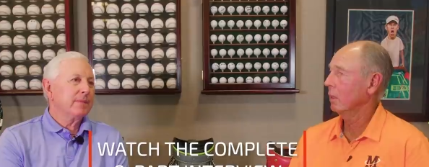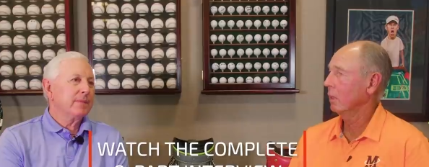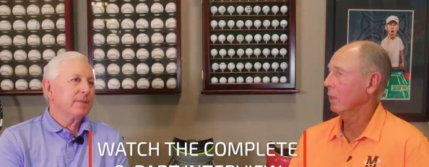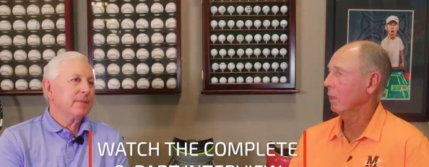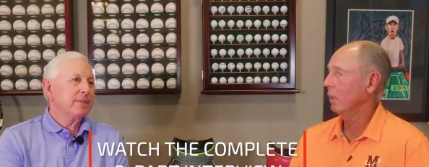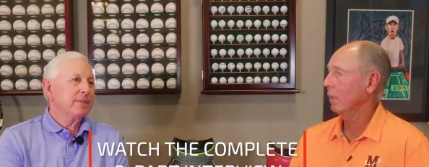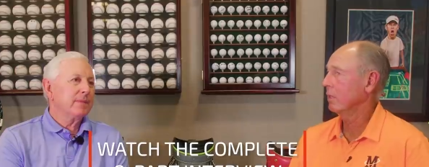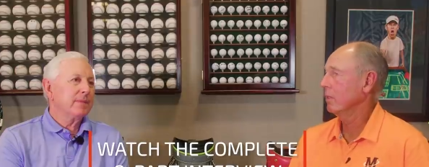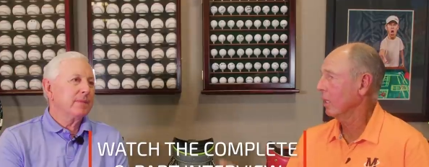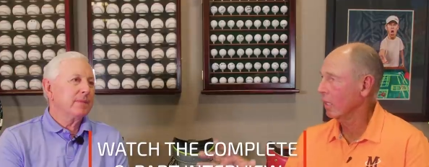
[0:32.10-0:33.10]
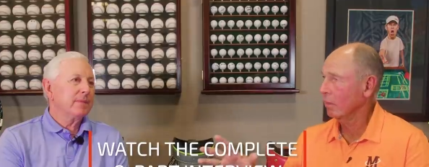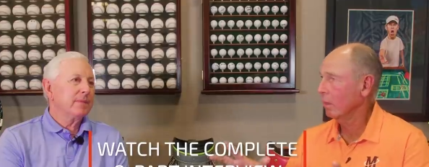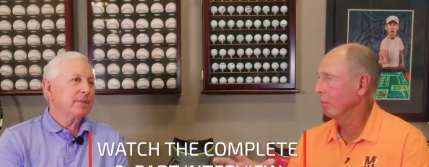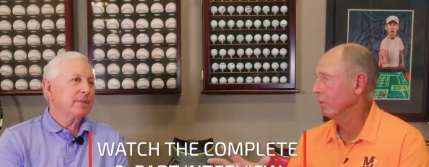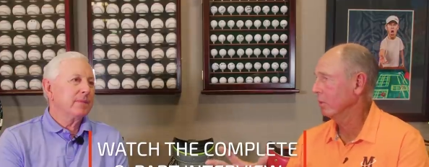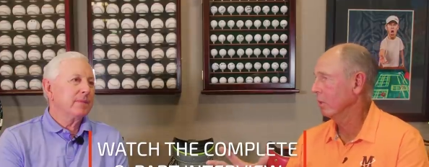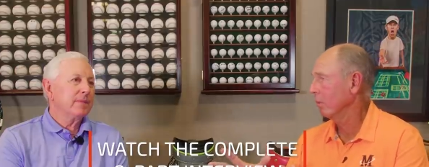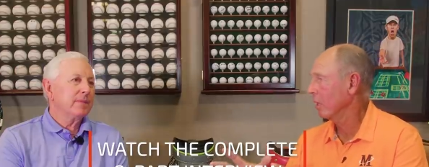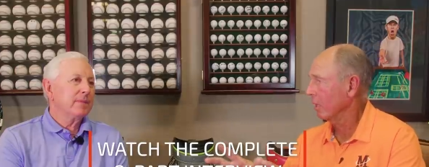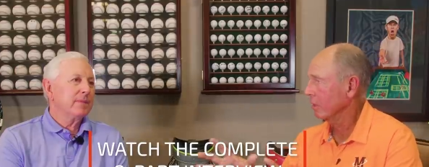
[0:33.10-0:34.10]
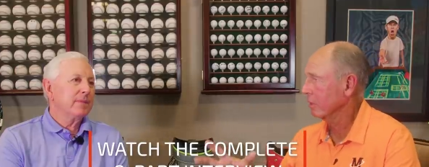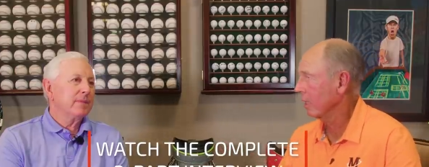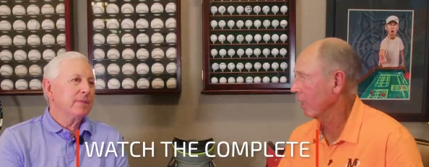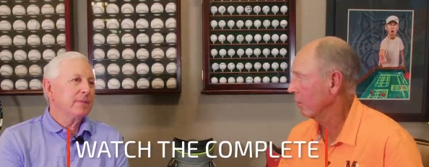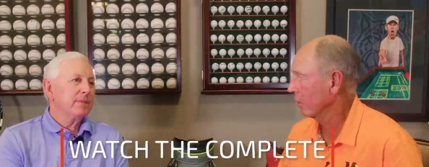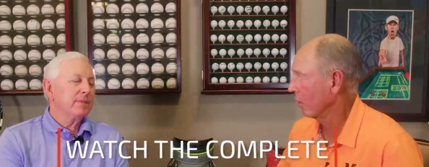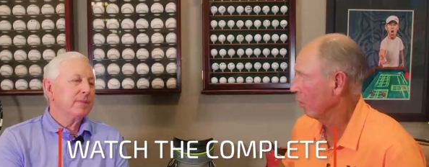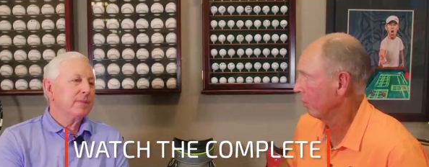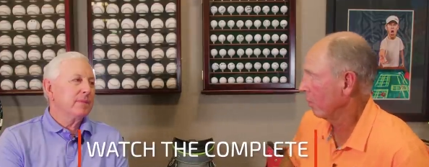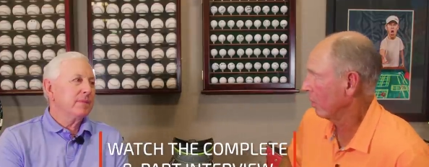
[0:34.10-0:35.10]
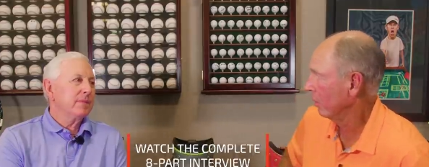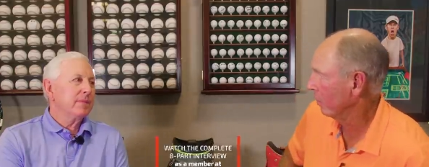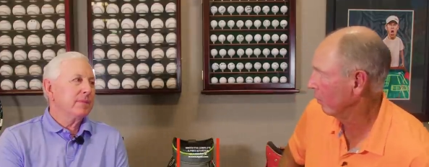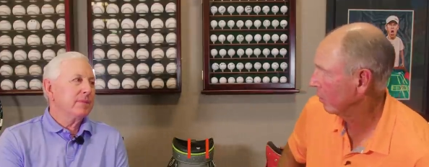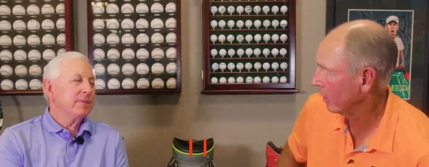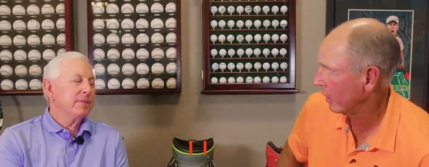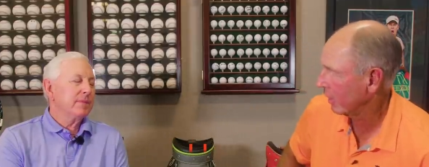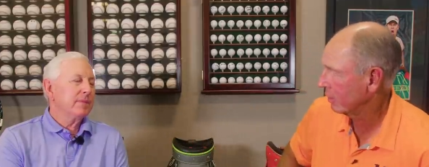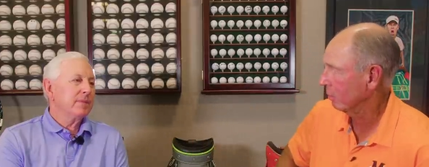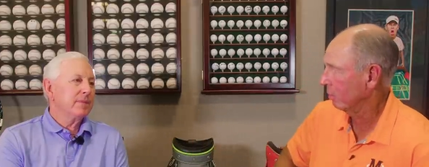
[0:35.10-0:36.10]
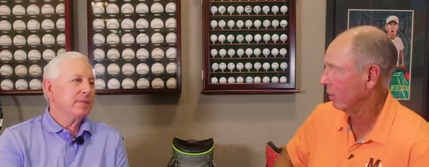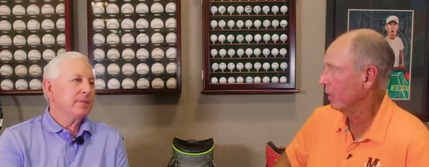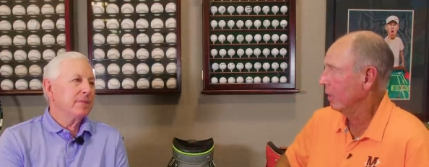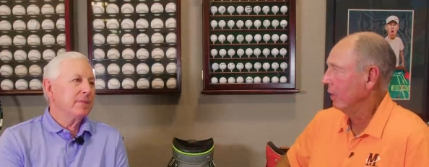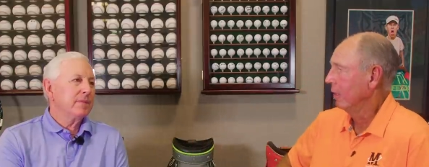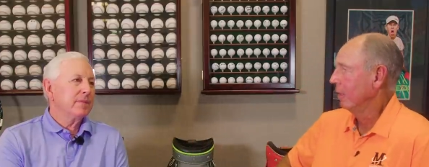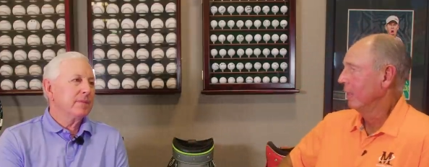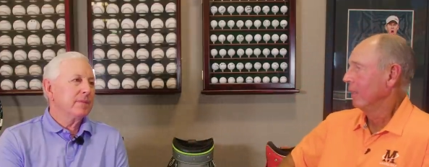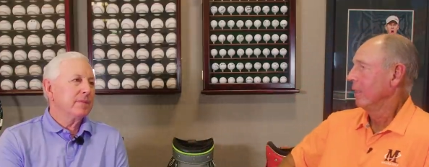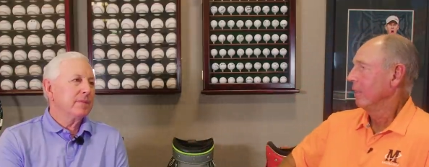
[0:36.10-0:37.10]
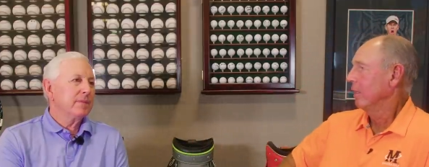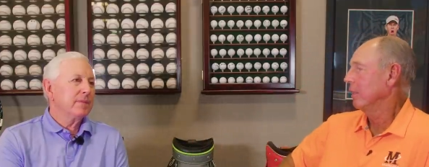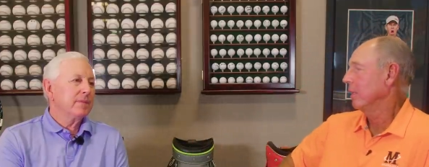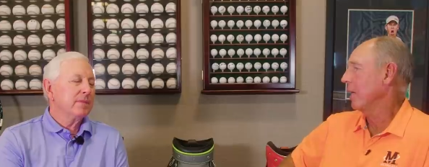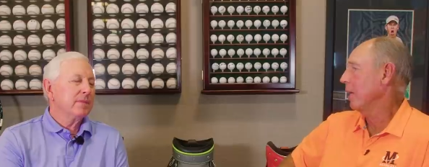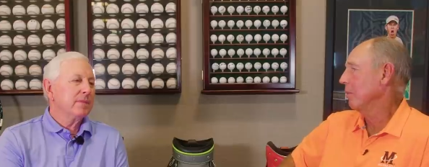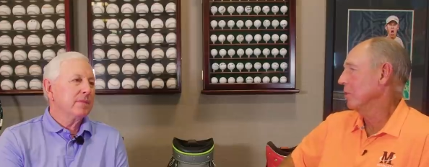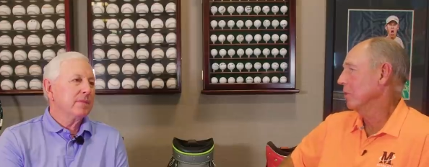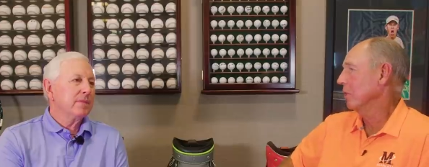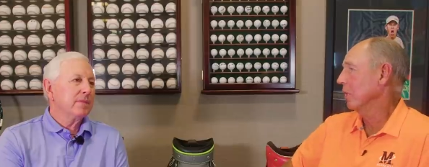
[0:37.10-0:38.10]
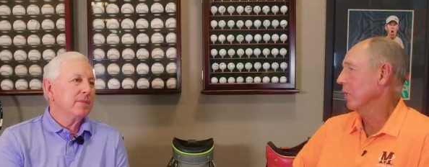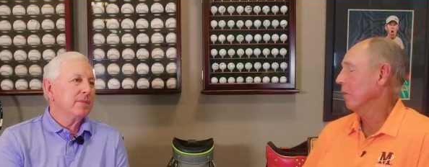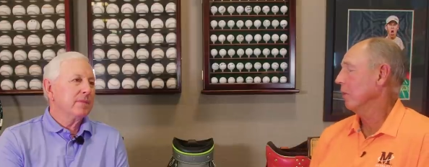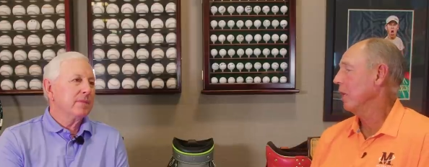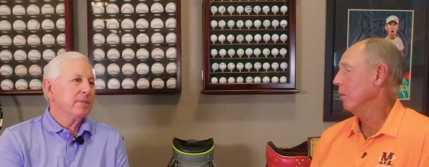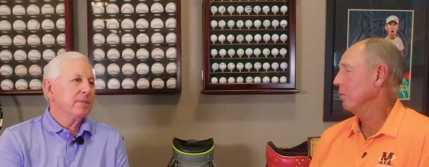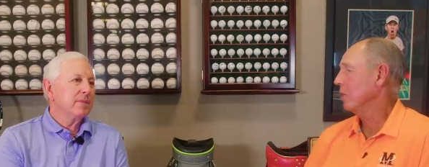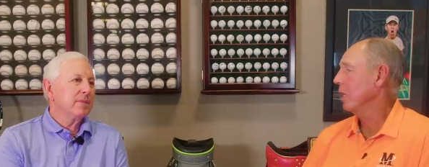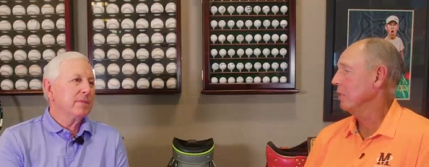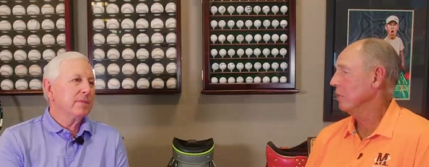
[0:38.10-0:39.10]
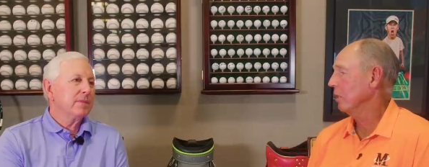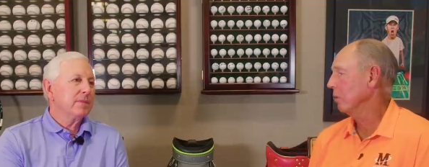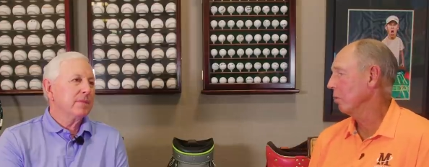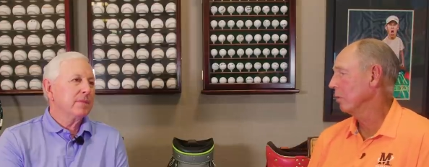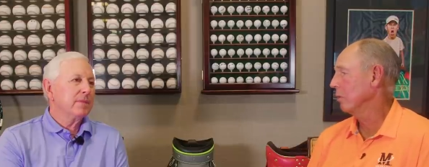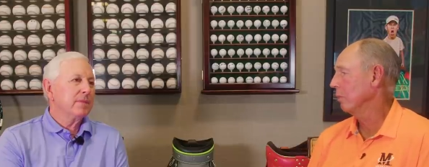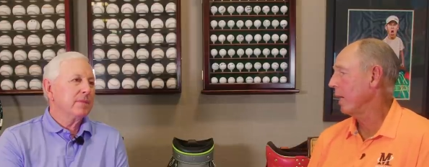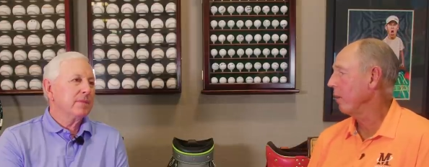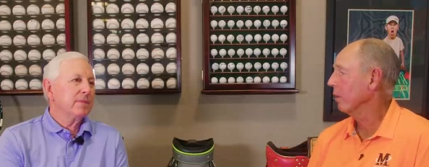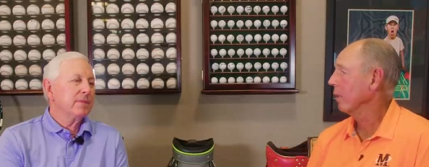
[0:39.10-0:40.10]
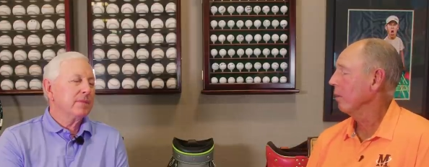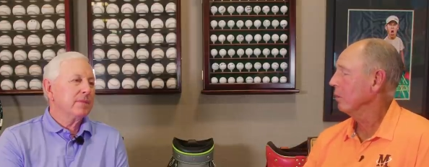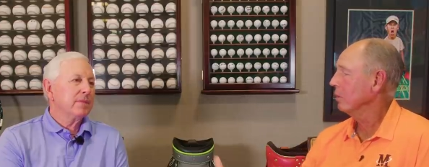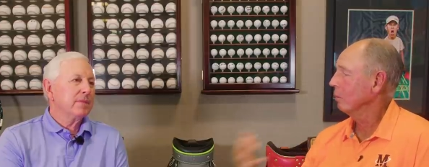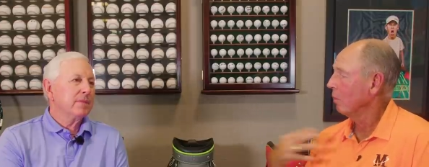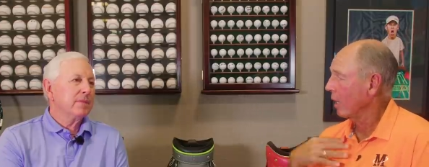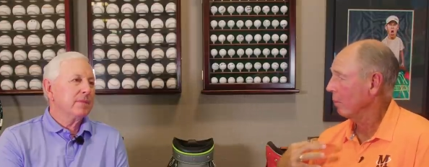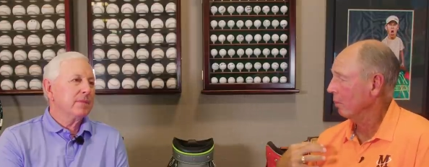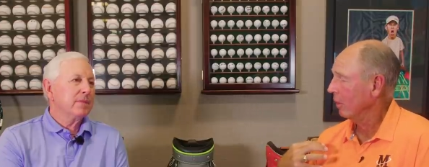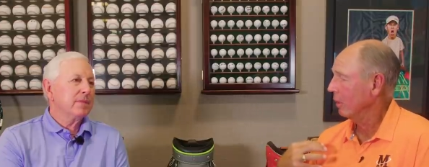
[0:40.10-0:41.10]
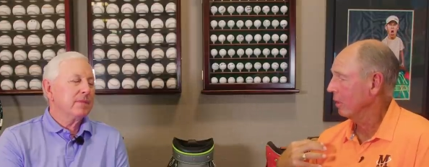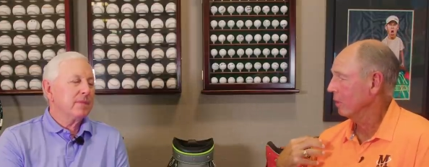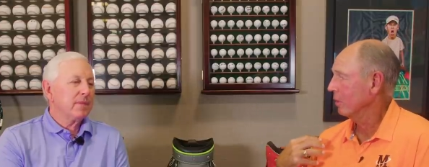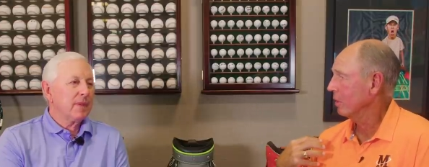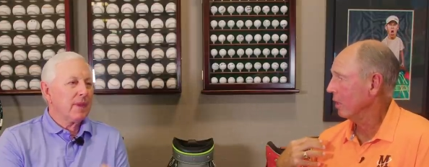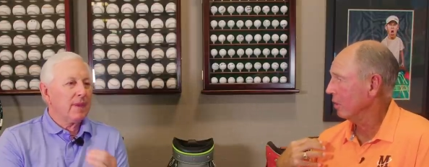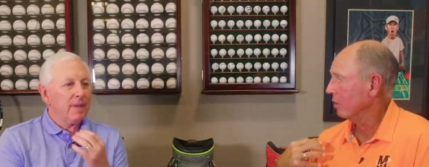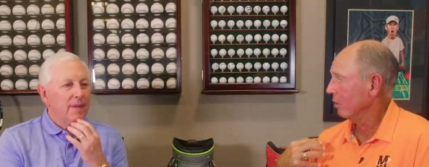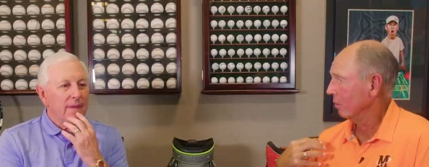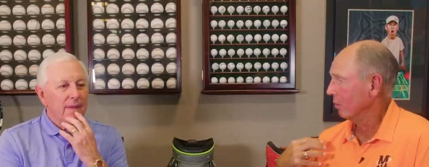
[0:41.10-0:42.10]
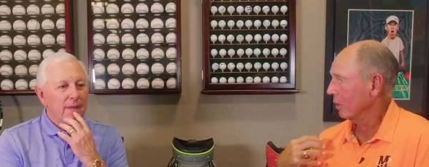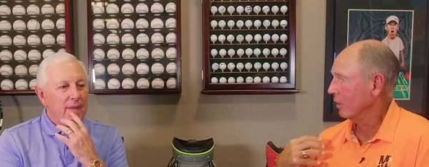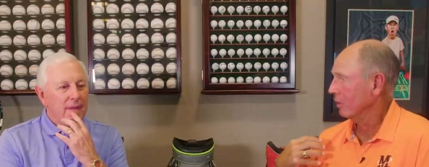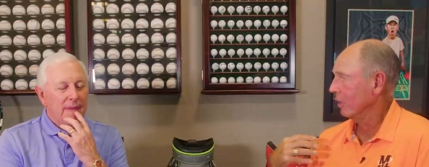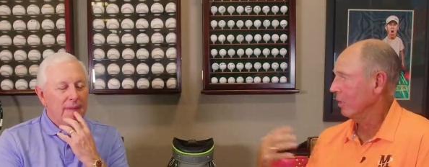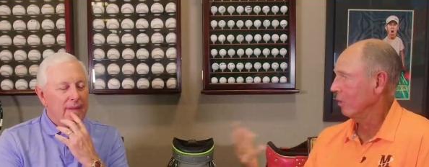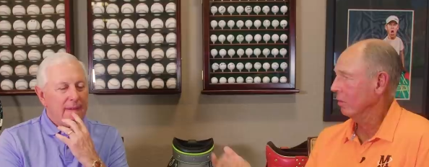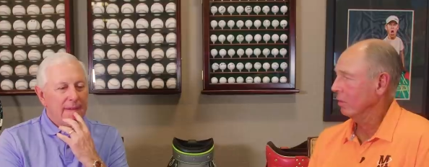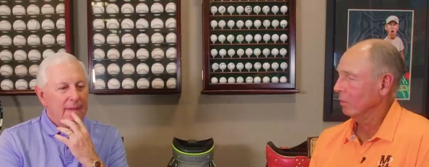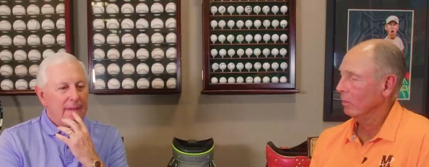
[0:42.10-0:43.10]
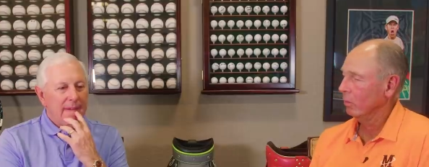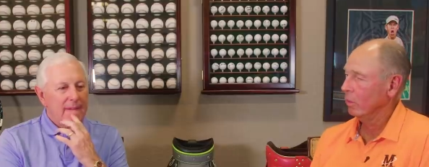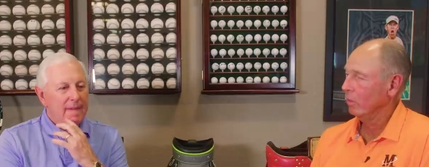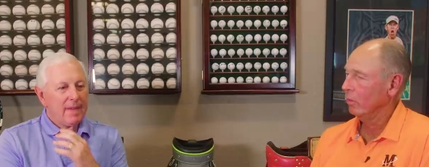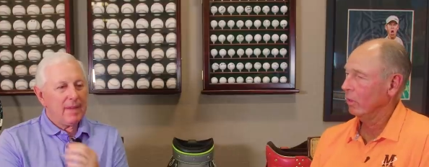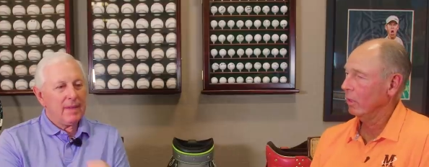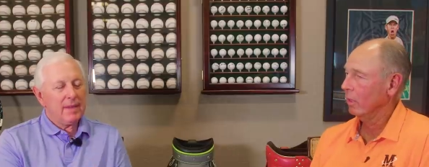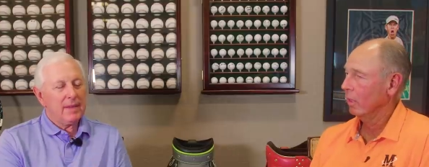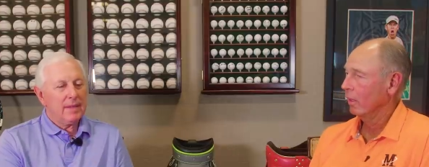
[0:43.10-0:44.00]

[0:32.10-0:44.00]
Speaker 1: uh, unless they come up with some kind of standard golf ball that everybody has to play, that the game is just going to keep changing towards a power game, which my opinion as a teacher, what I see, and you can tell me what you mm. think,